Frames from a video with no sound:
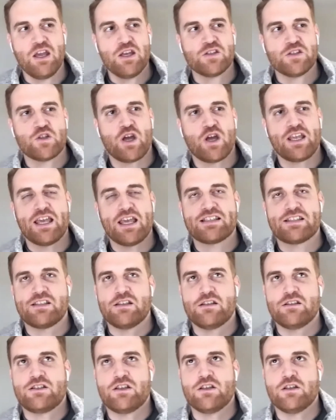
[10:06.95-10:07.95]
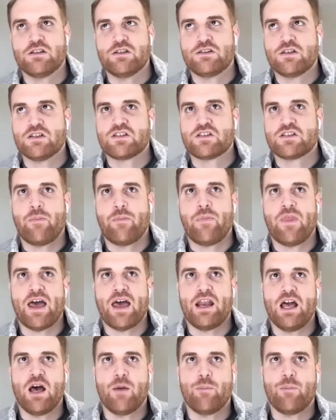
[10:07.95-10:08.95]
So I guess to sum
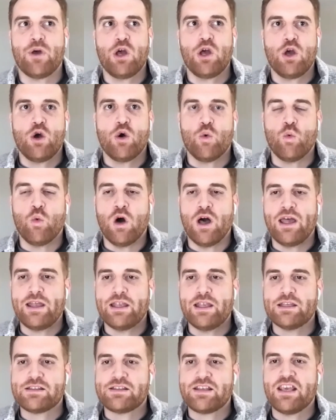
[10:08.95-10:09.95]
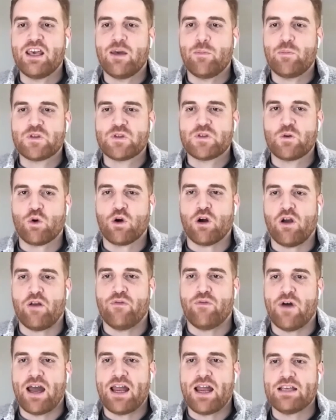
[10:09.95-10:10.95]
that up, what tips or
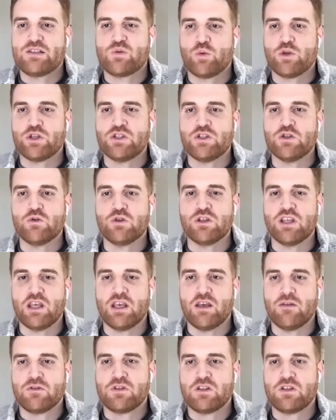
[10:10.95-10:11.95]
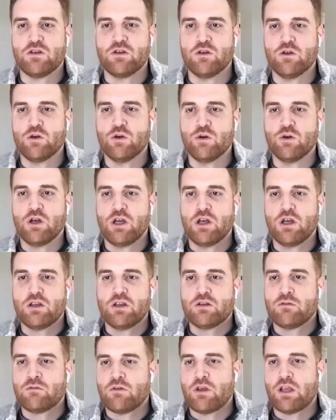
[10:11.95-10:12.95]
advice would you give to,
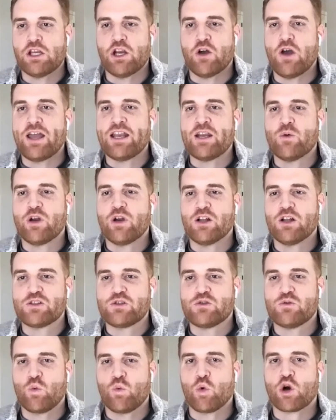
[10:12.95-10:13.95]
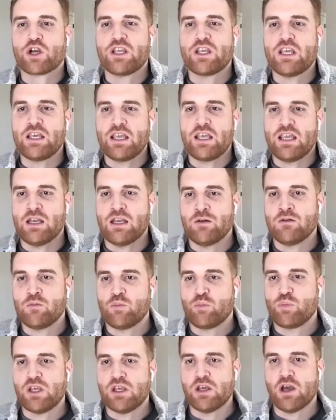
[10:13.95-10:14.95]
anyone else working
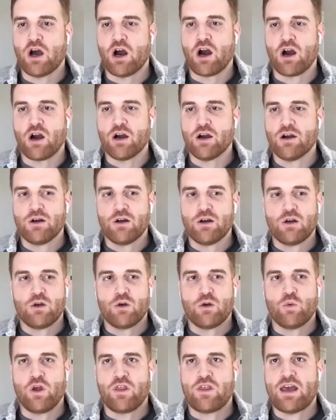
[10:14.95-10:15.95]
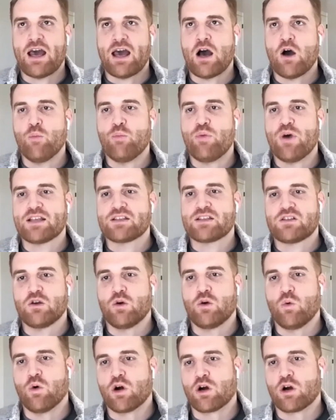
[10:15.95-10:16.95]
in PR with how best
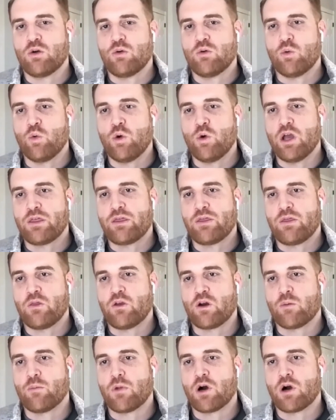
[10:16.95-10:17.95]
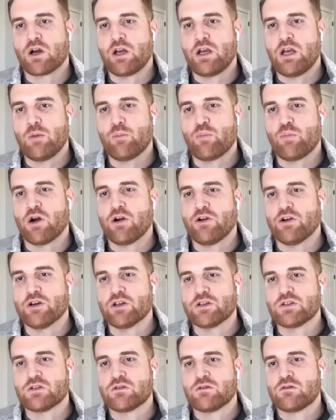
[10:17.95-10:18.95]
to work with their marketing partners?